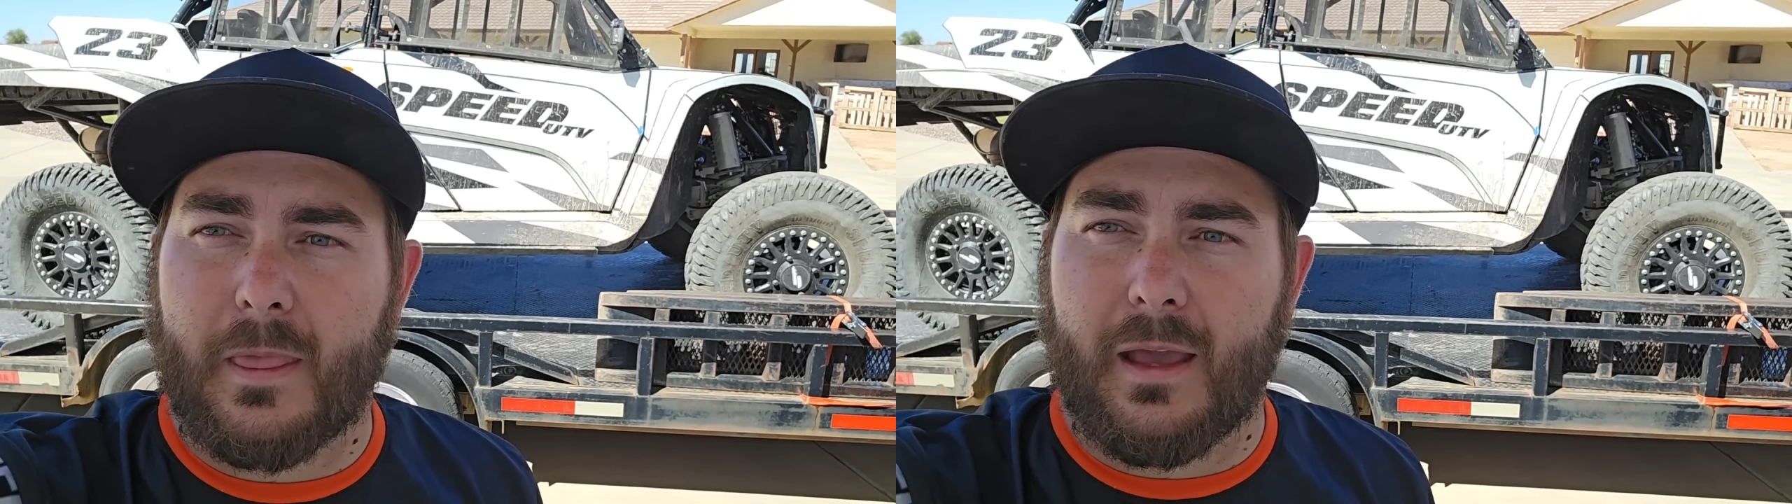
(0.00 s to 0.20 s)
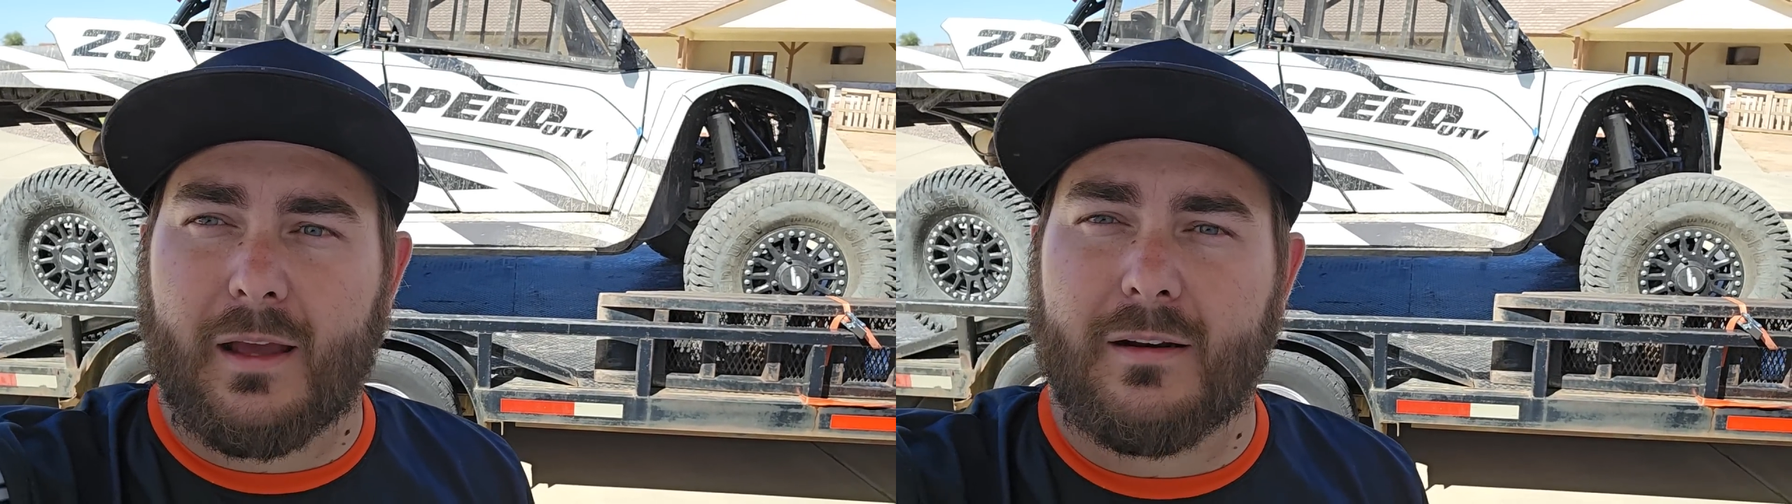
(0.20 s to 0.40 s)

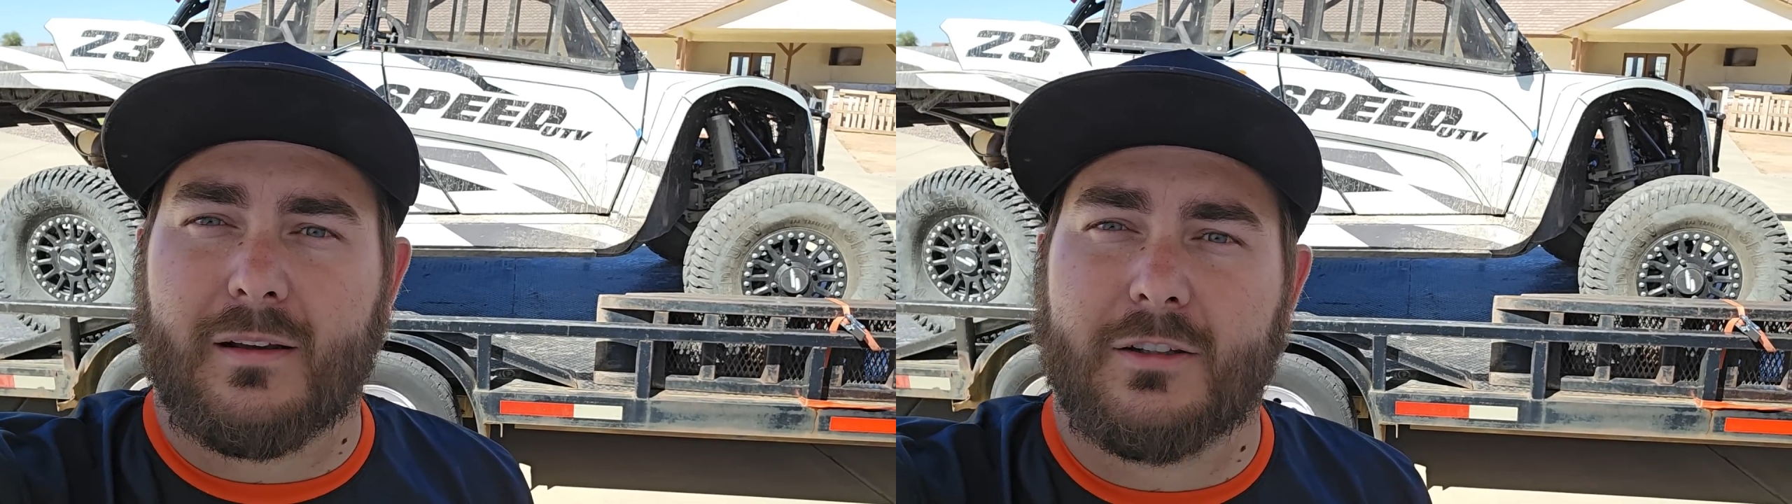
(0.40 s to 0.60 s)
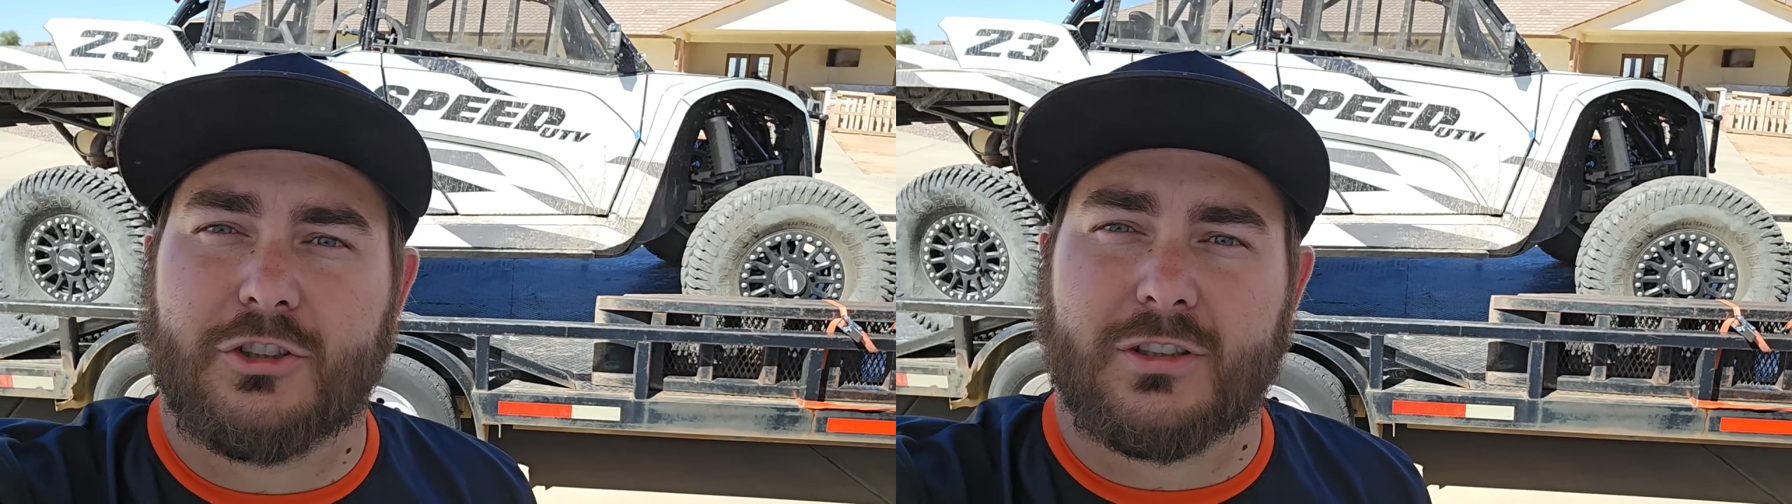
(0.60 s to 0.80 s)
and
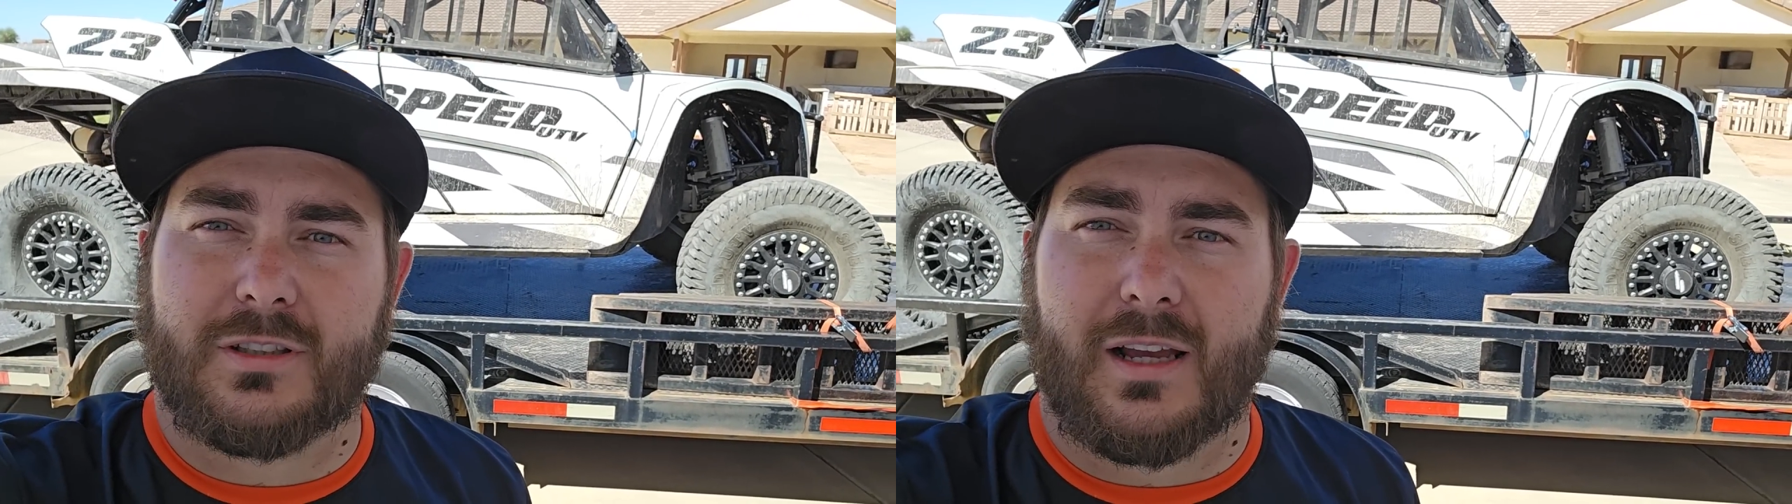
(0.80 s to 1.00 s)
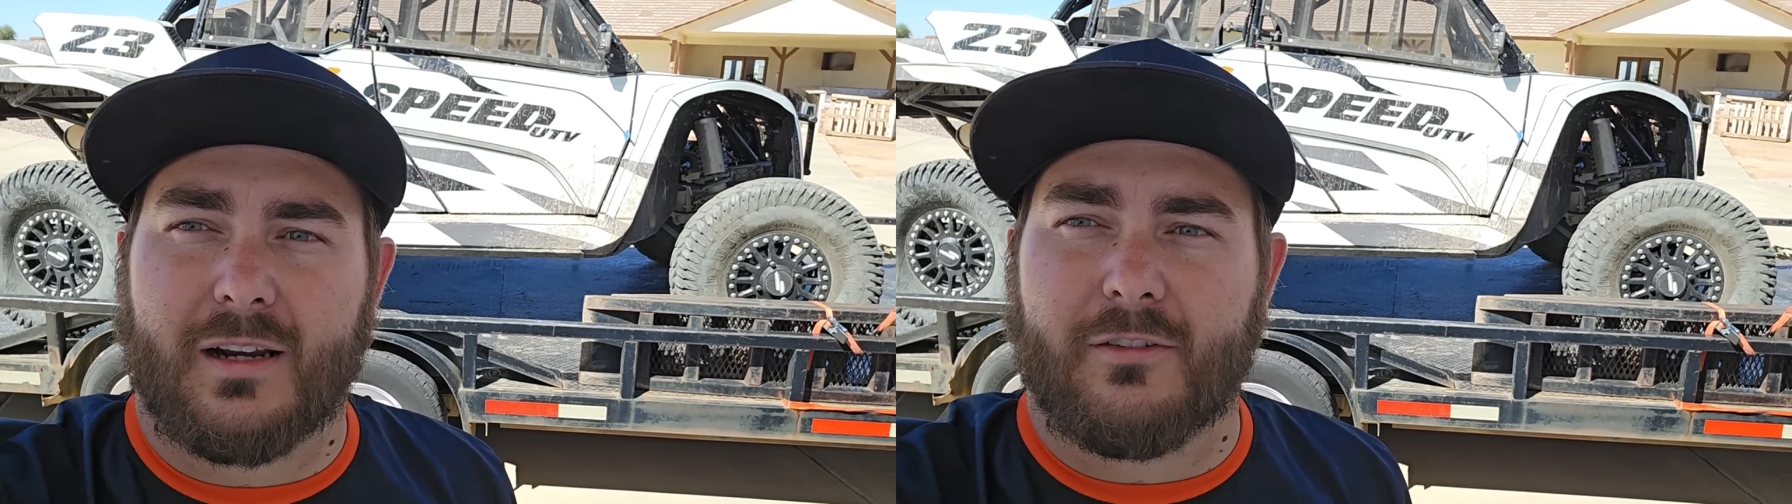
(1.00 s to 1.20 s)
just kind